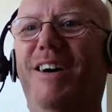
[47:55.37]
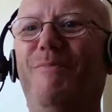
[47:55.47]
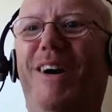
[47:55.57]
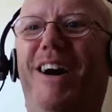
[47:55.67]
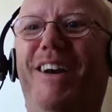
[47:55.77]

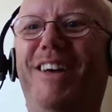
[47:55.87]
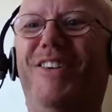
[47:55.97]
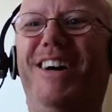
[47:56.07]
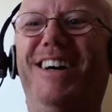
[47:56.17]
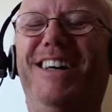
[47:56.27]

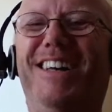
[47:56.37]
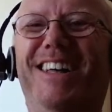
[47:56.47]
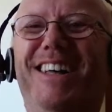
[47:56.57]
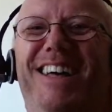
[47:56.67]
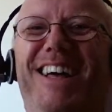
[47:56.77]
Mario.
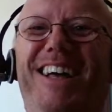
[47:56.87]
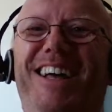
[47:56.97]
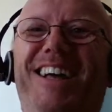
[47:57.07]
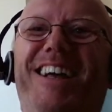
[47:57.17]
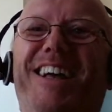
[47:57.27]

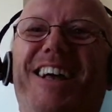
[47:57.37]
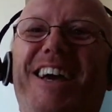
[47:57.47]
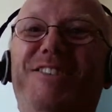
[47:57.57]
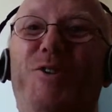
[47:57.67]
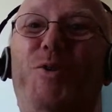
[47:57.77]

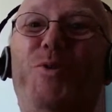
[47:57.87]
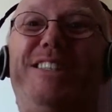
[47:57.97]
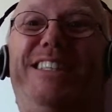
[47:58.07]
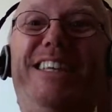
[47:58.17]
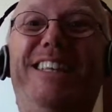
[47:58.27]
It's
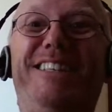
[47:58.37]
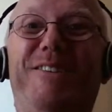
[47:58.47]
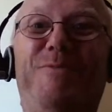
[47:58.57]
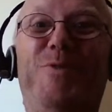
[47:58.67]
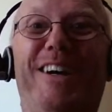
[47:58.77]
always needed
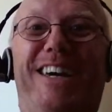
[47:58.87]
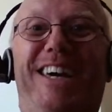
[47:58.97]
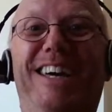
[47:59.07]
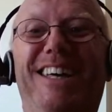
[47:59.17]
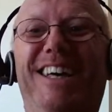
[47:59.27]
some work.
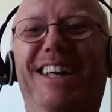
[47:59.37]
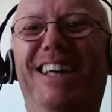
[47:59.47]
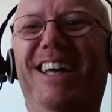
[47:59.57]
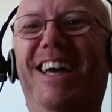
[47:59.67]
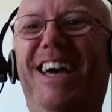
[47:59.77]

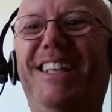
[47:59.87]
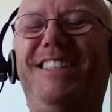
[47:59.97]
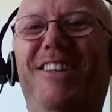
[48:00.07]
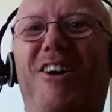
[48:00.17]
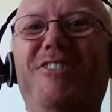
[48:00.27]

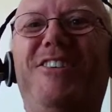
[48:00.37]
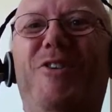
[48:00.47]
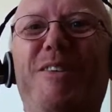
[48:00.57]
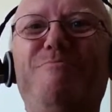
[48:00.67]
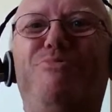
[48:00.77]
It's an
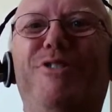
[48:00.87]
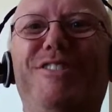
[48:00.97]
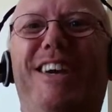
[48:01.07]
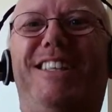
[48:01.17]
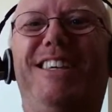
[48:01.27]
ongoing
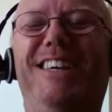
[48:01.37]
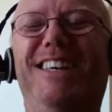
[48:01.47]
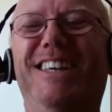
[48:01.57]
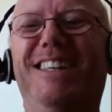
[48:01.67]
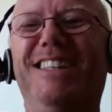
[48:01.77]
project.
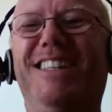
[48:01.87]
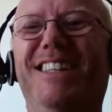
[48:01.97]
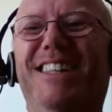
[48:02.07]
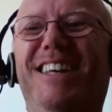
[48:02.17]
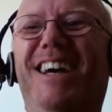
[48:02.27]

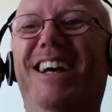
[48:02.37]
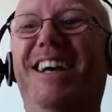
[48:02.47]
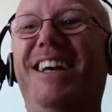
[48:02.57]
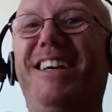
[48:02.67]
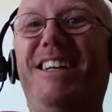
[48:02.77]

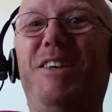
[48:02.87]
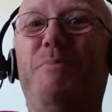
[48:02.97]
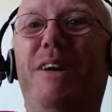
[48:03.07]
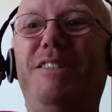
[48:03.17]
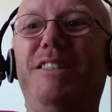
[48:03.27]
Can you
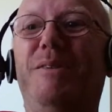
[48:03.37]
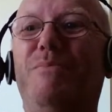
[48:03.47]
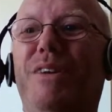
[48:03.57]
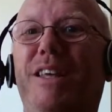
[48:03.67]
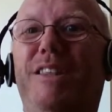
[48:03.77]
imagine the
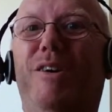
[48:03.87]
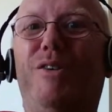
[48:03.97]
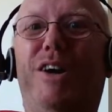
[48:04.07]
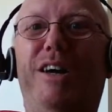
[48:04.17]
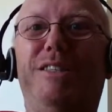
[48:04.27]
money, though,
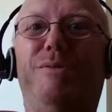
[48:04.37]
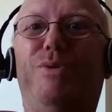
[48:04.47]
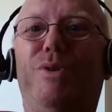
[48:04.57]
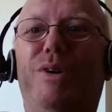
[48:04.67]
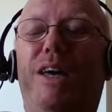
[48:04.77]
guys, to
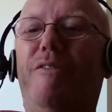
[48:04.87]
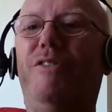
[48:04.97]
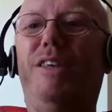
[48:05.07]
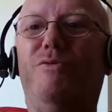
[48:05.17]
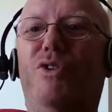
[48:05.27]
put
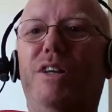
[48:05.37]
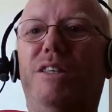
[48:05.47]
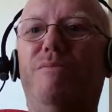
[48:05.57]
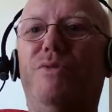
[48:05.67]
everything right in